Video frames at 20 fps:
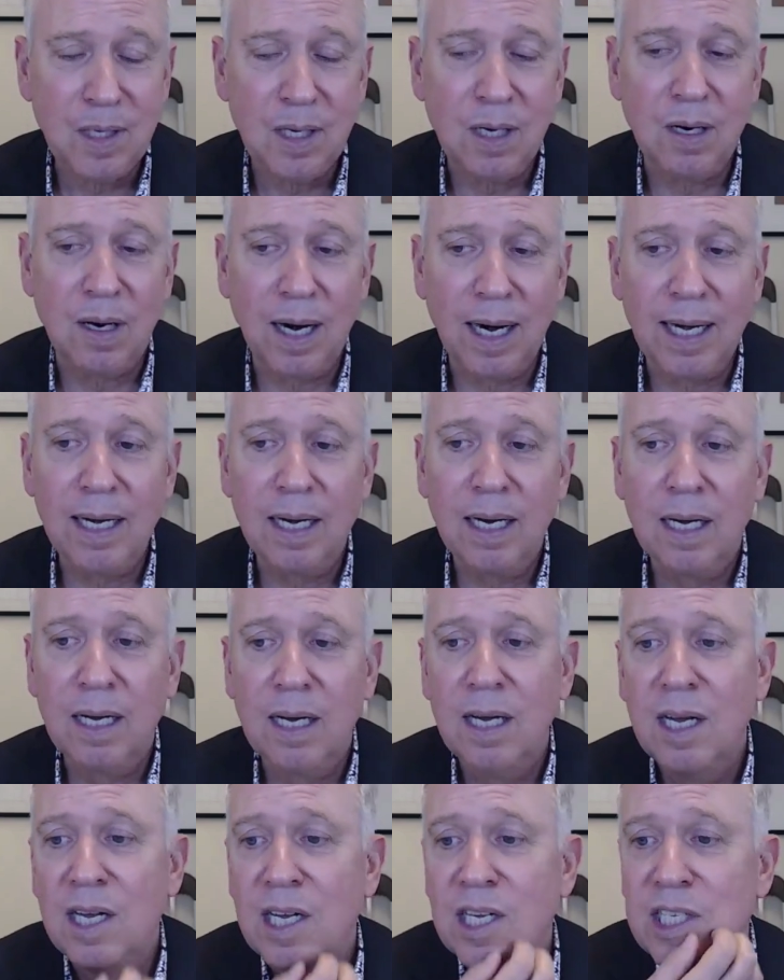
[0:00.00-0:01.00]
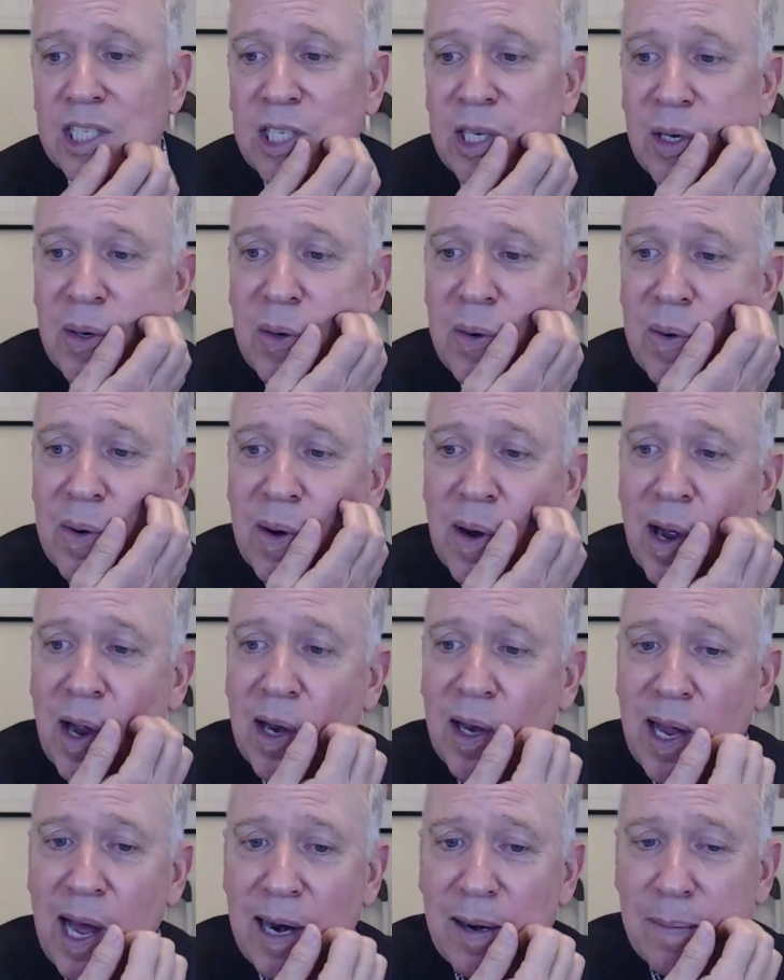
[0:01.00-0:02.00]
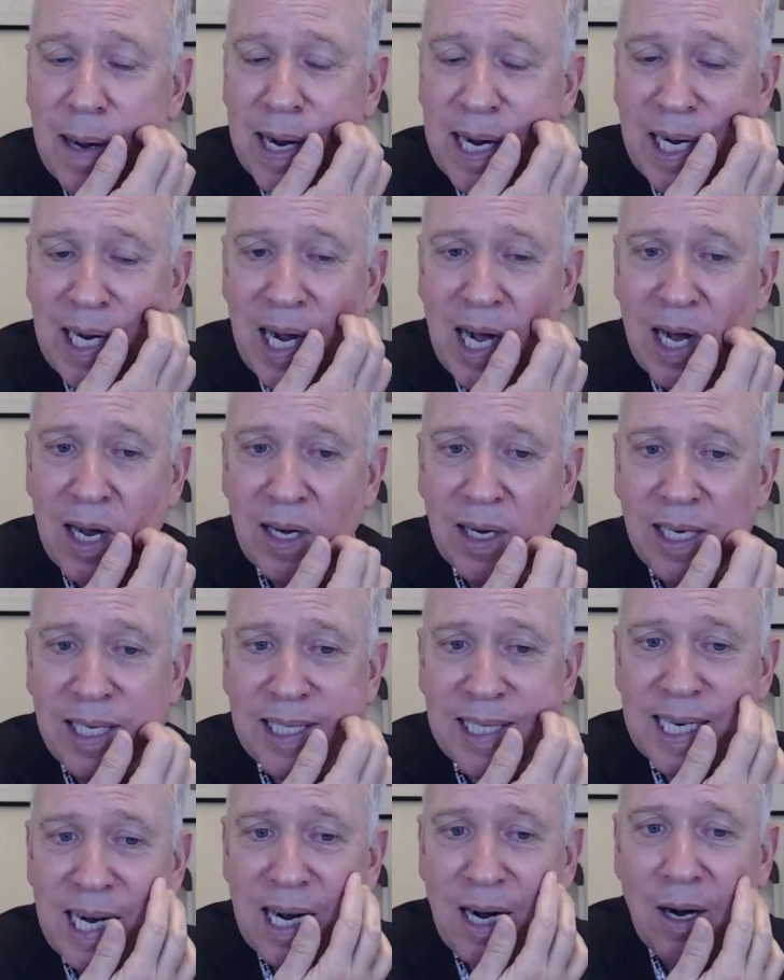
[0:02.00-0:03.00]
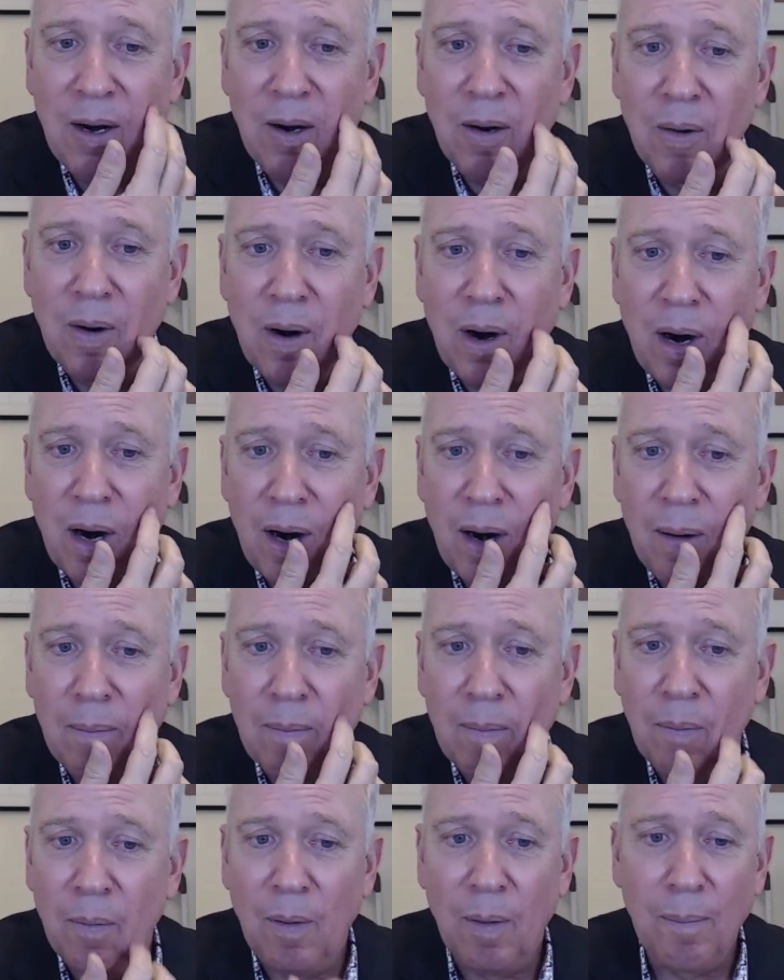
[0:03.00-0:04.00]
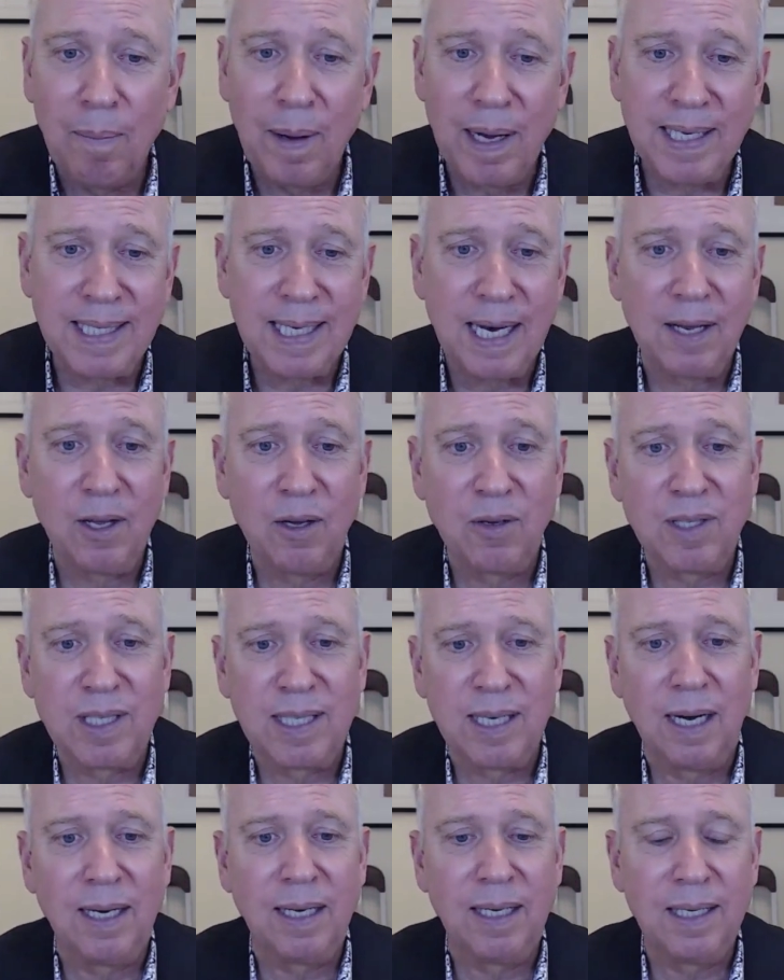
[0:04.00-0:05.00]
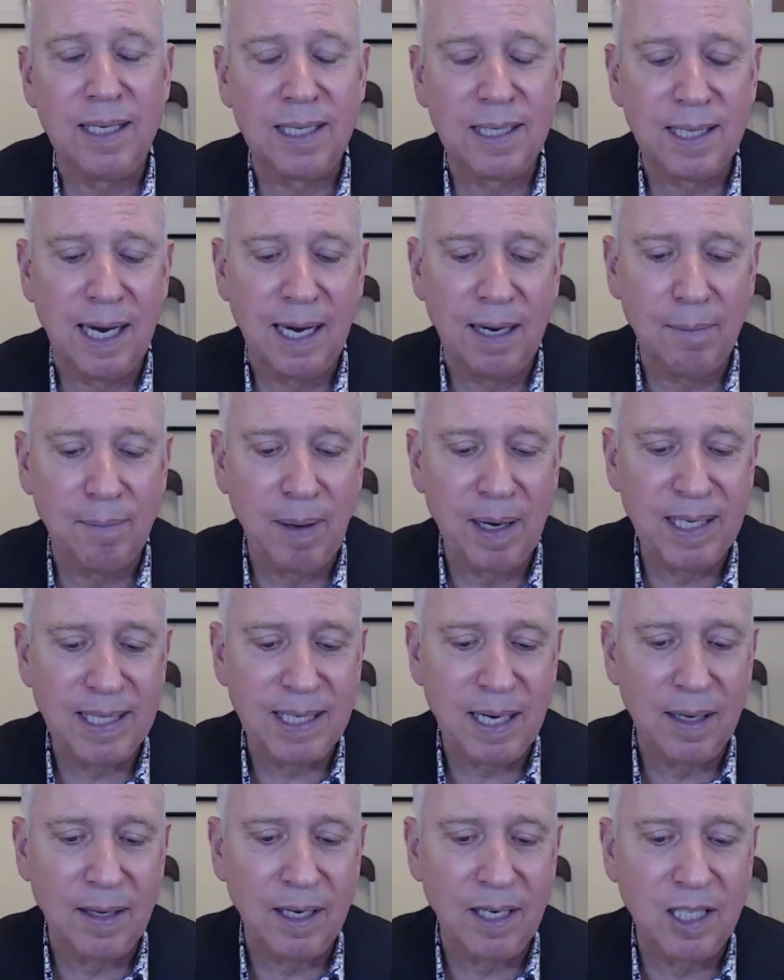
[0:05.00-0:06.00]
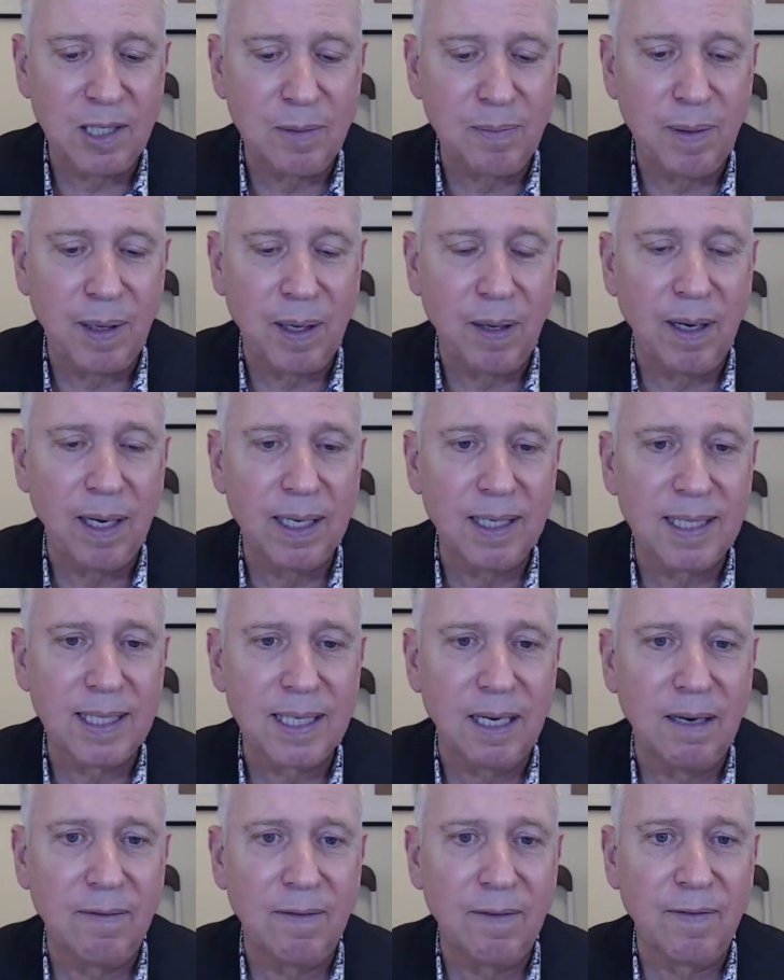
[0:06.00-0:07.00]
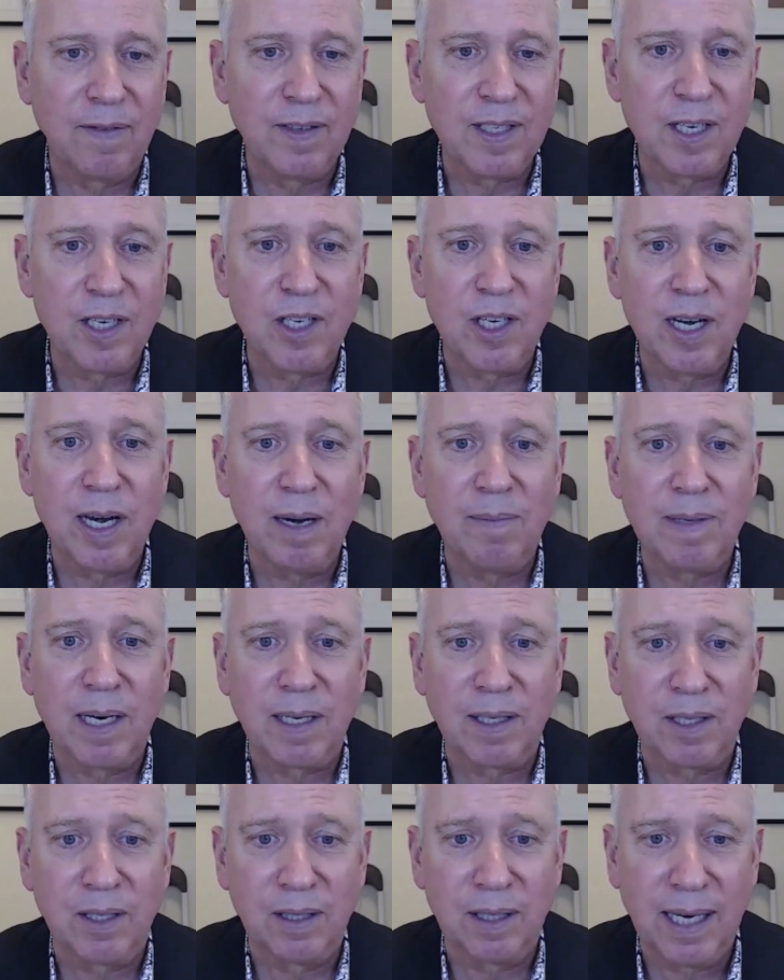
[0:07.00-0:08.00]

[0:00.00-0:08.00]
All right. So a lot of my colleagues now, based on those studies and based on the experience of a physician named Dr.